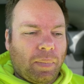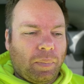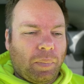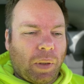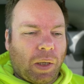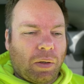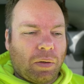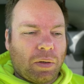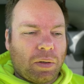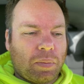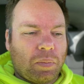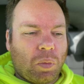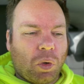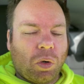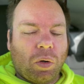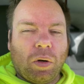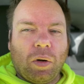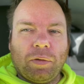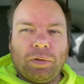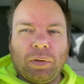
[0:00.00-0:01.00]
Because
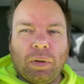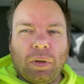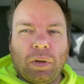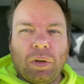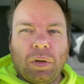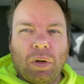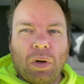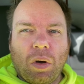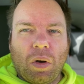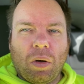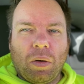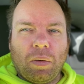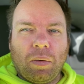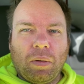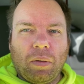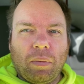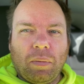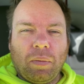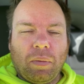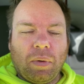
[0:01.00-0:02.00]
more often than not,
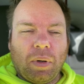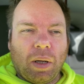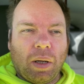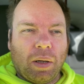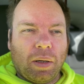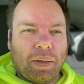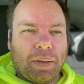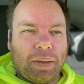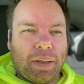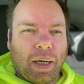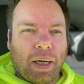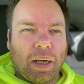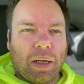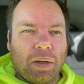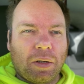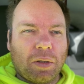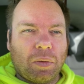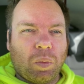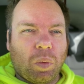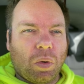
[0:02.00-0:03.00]
uh,
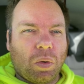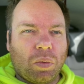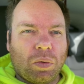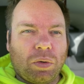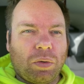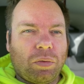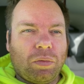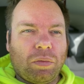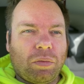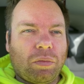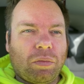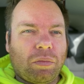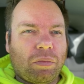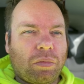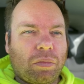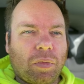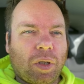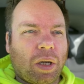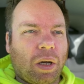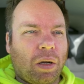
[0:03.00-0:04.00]
dealers will
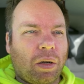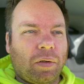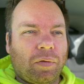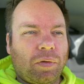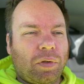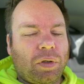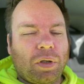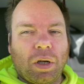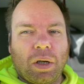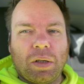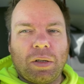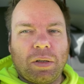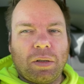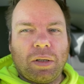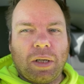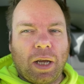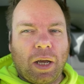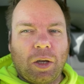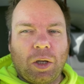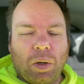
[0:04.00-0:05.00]
kind of just
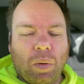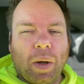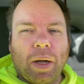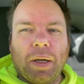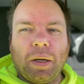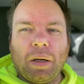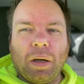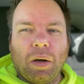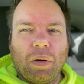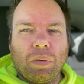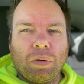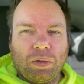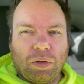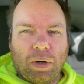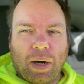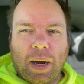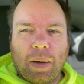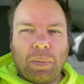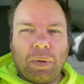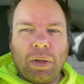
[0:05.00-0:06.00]
tell you any old
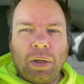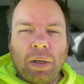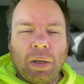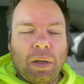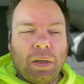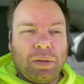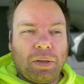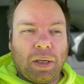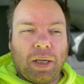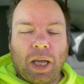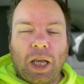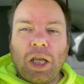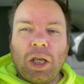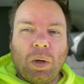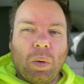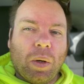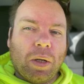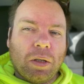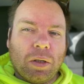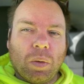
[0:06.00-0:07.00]
crap to get
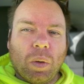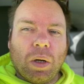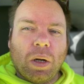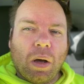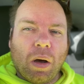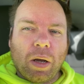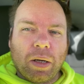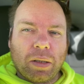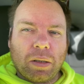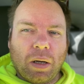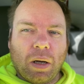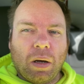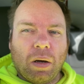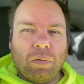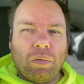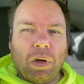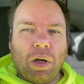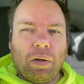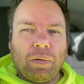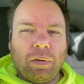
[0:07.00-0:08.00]
you into a nice car
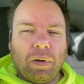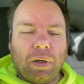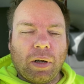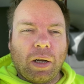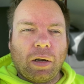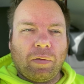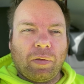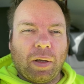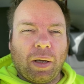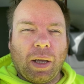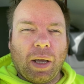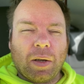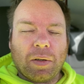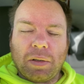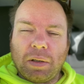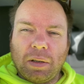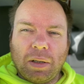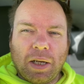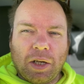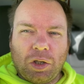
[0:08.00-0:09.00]
rather than anything else,
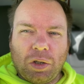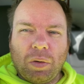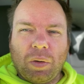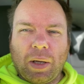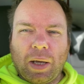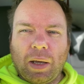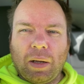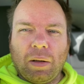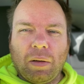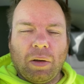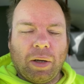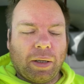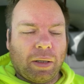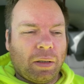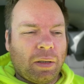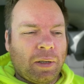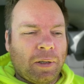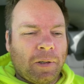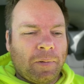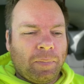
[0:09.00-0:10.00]
unless you get like
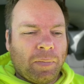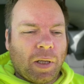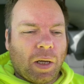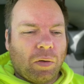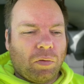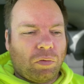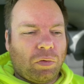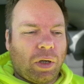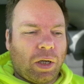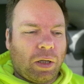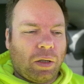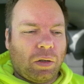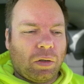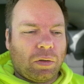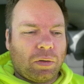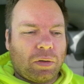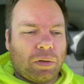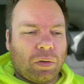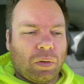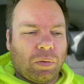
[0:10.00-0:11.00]
a really
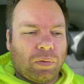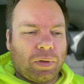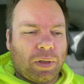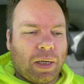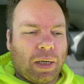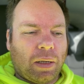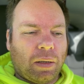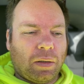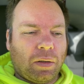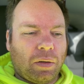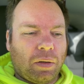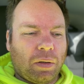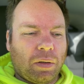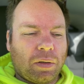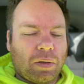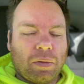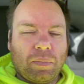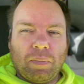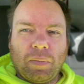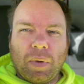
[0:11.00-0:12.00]
good sort of dealer
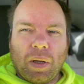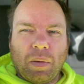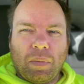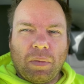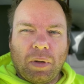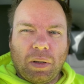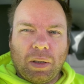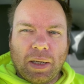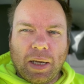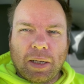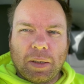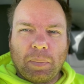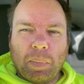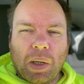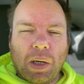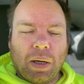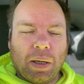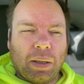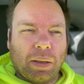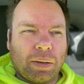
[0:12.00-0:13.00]
that's uh, less
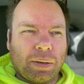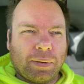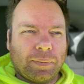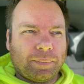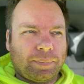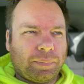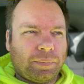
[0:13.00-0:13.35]
biased.